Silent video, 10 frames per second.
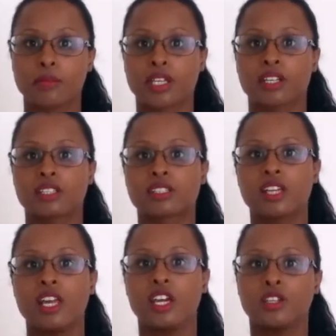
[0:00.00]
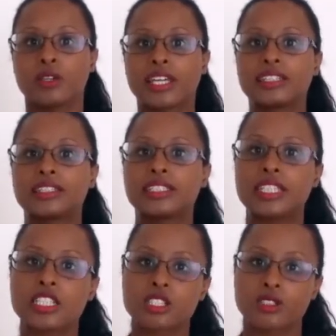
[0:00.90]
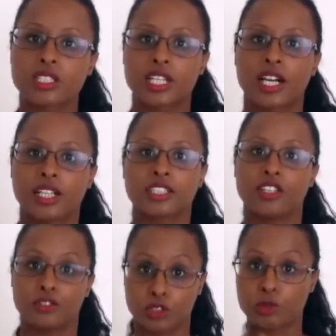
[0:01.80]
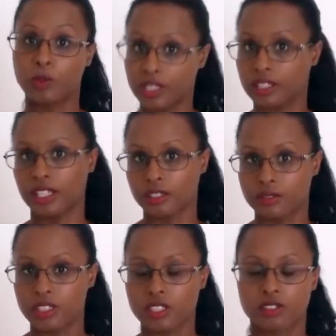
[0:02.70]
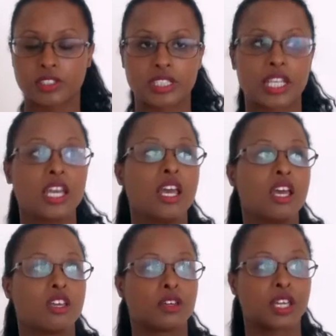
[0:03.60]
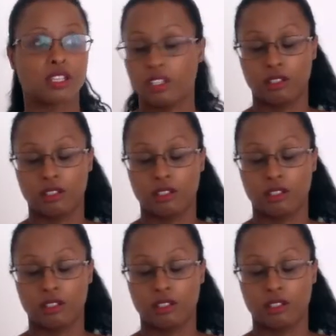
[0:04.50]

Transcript: because you can teach your child, if you speak the language, obviously, you can,